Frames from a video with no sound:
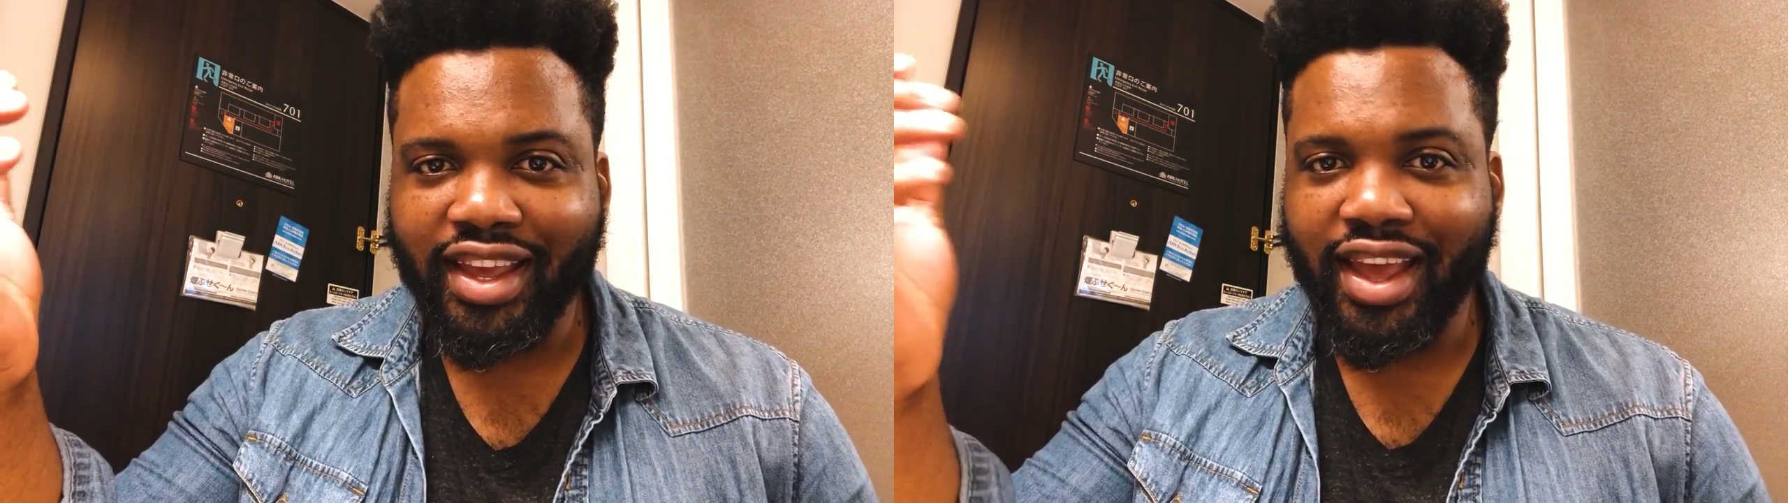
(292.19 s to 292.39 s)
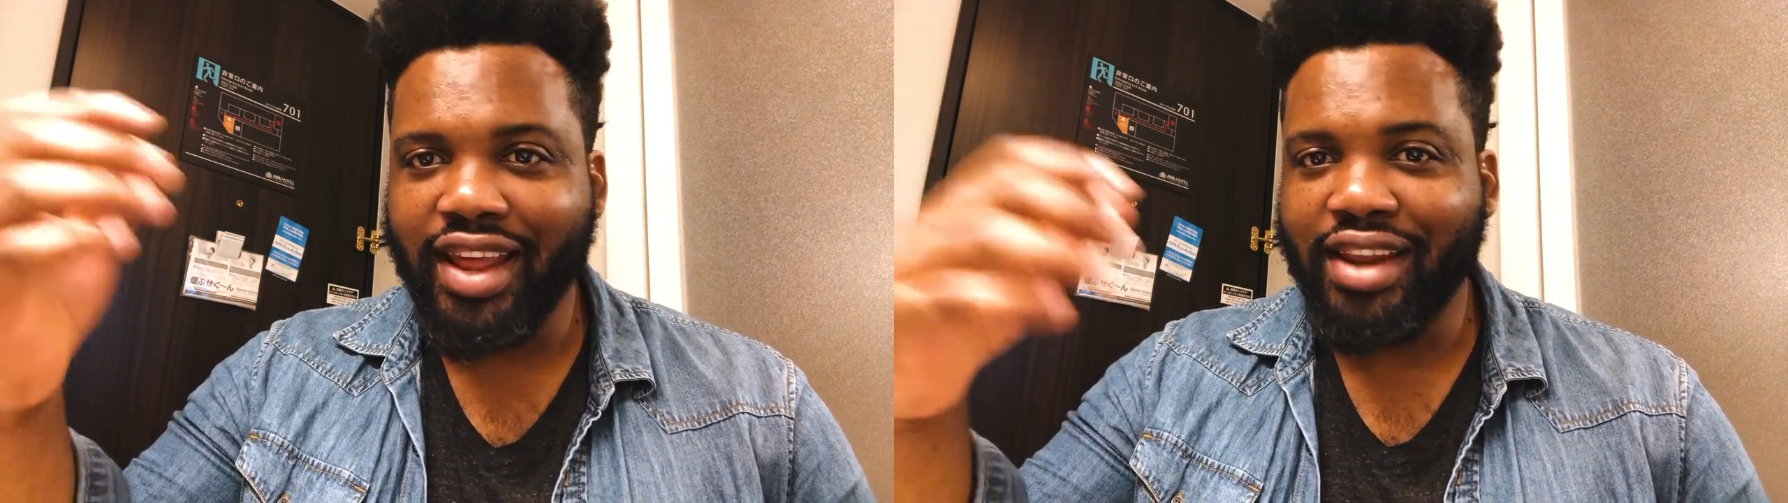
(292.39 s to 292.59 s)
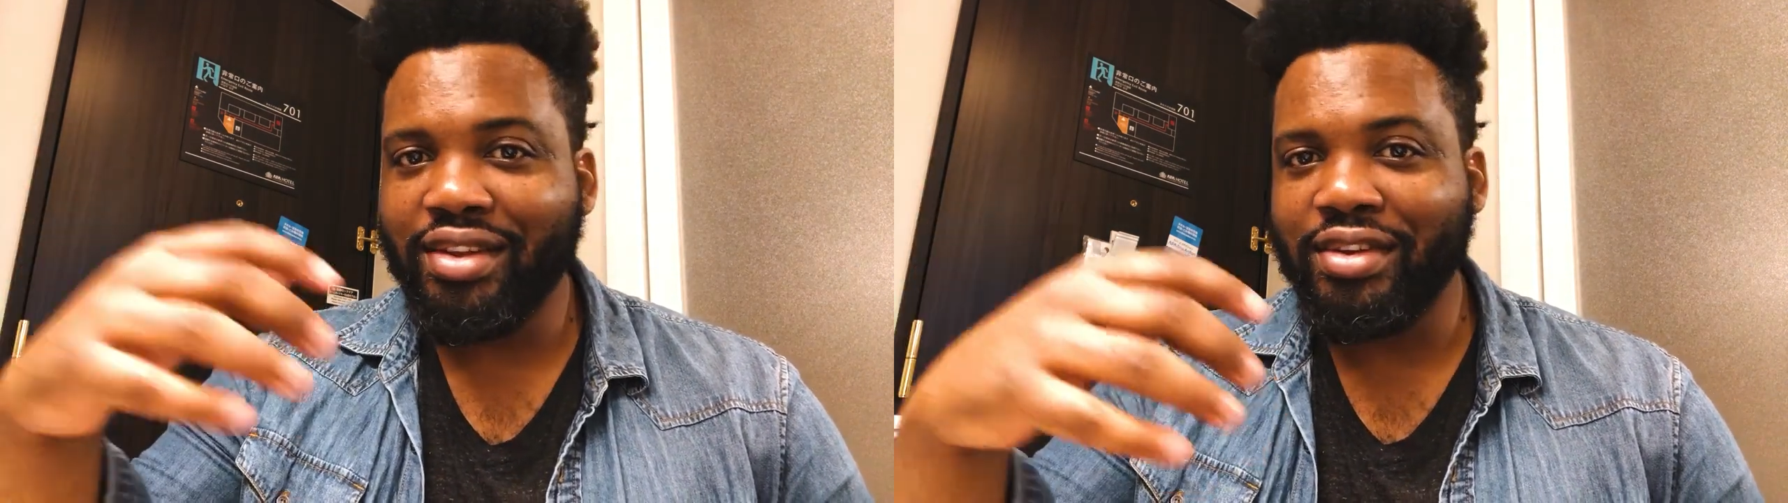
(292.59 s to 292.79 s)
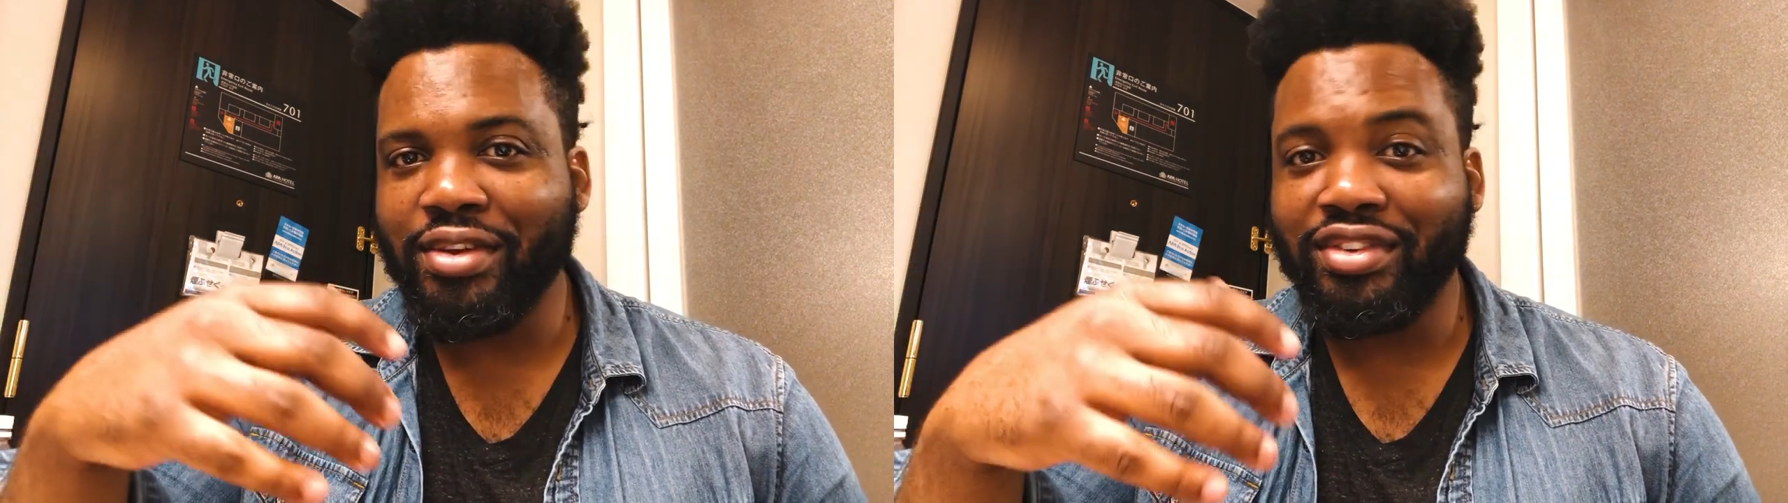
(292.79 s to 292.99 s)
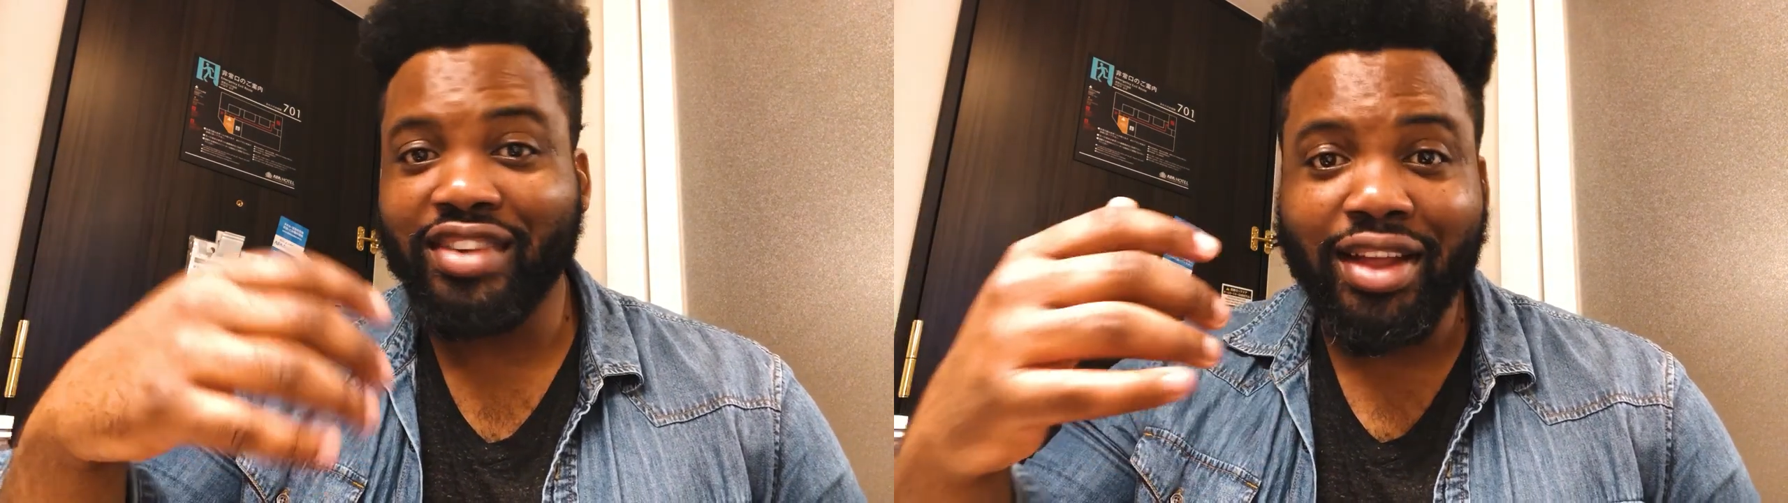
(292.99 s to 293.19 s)
and then
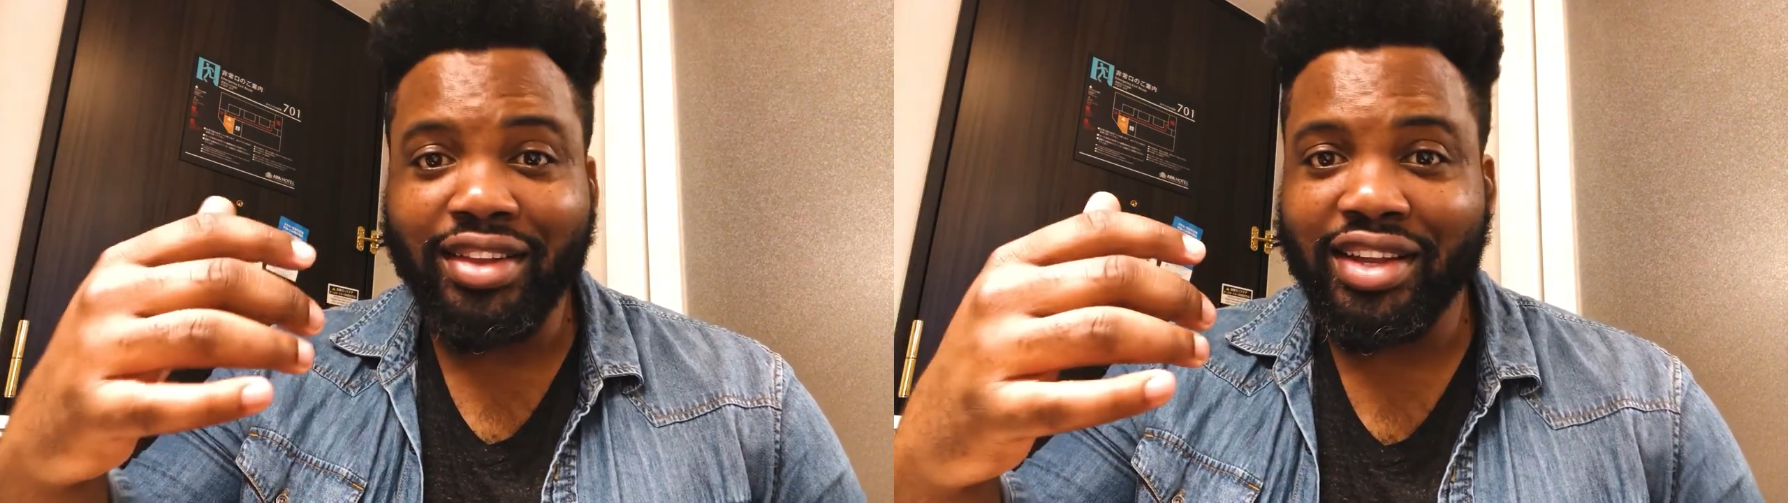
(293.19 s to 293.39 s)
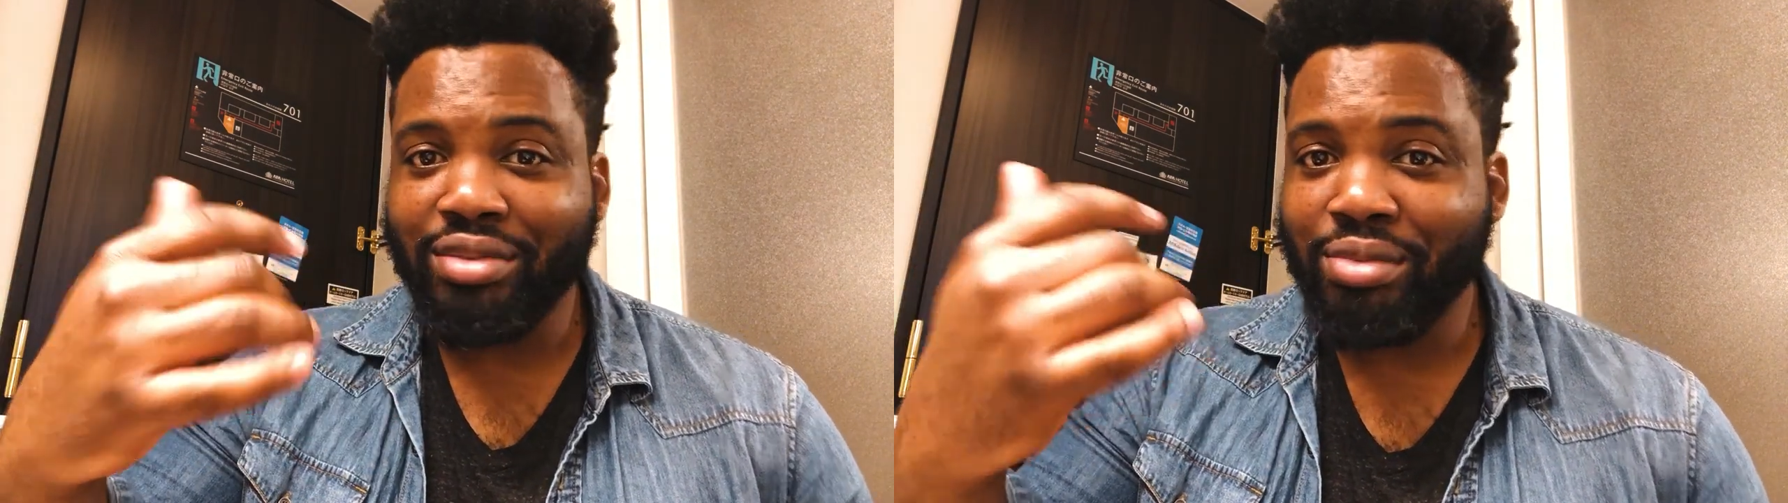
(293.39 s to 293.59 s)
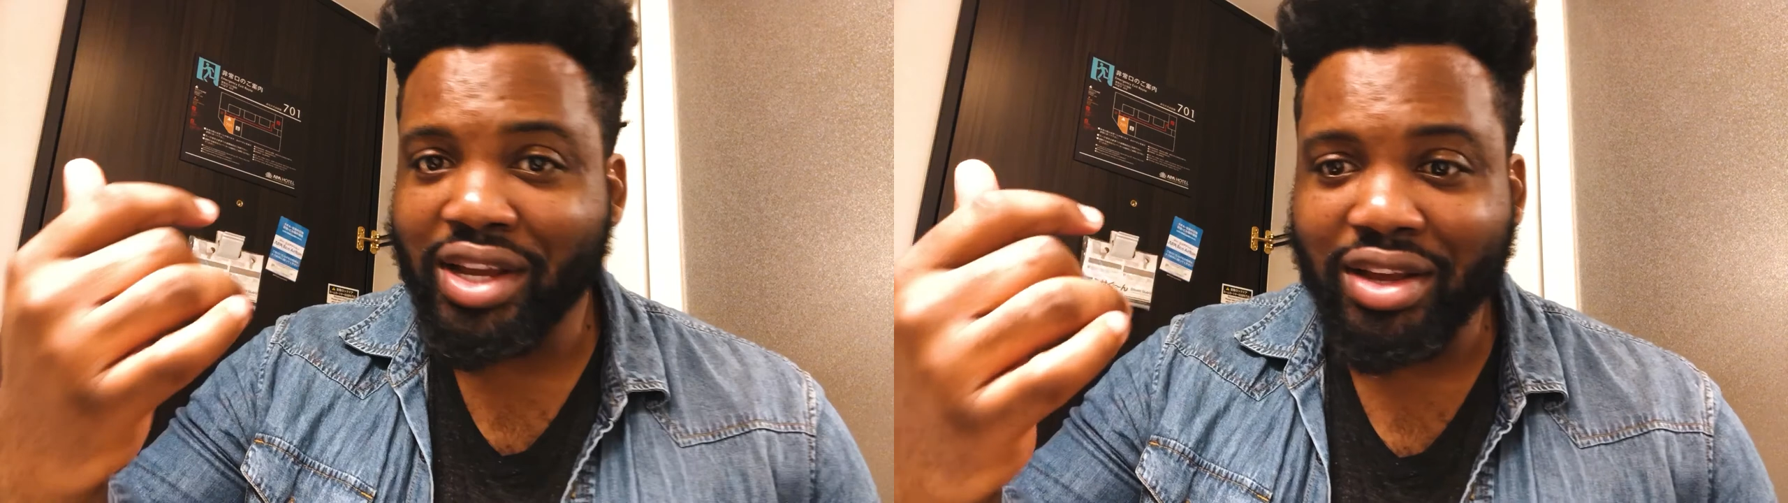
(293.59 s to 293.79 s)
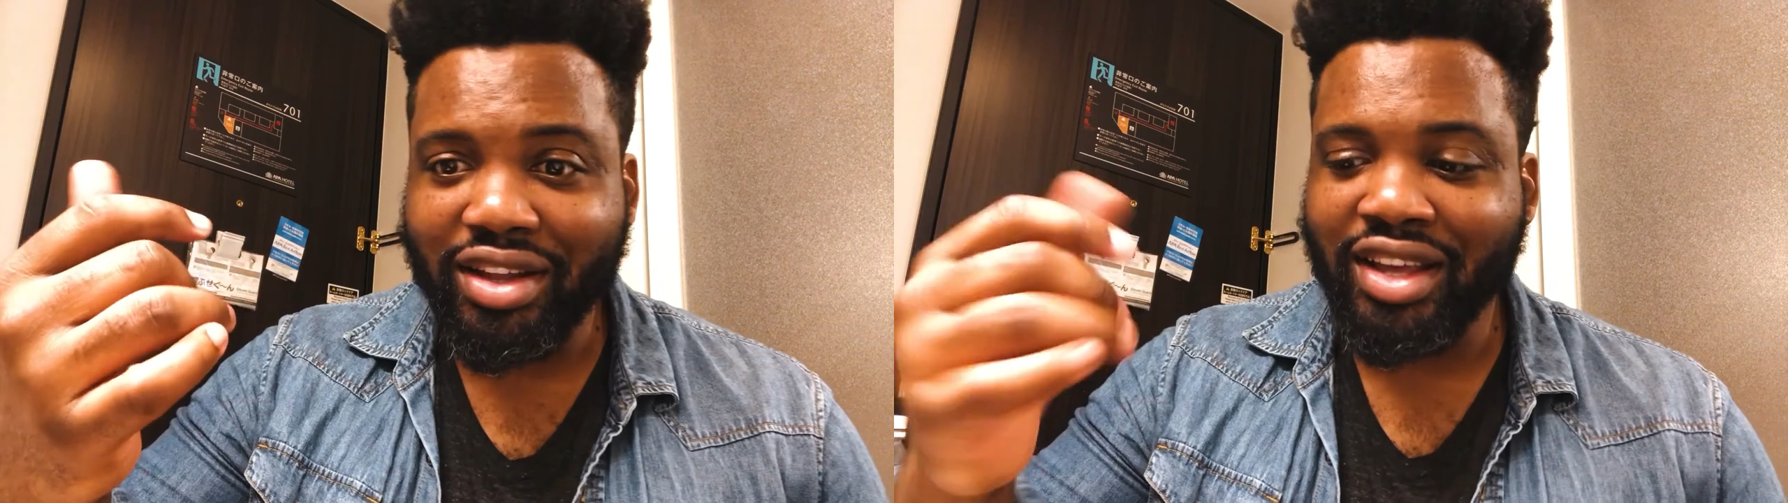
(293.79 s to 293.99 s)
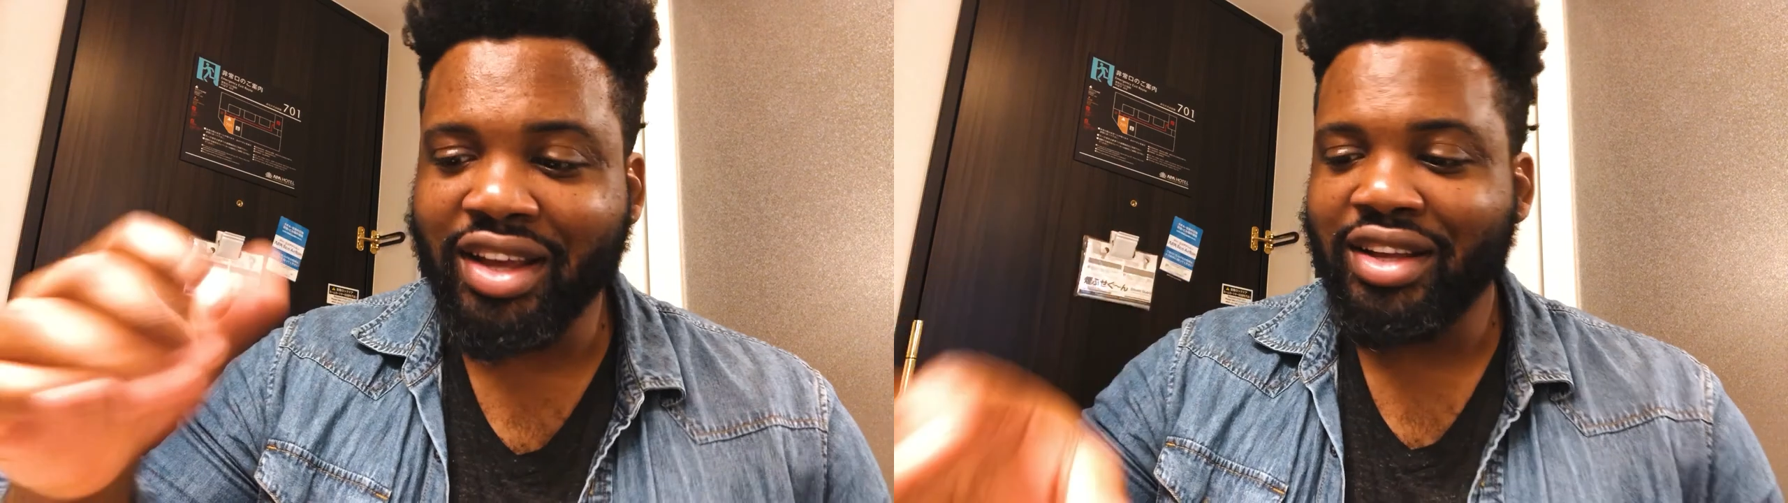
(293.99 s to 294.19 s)
the sound is pretty good.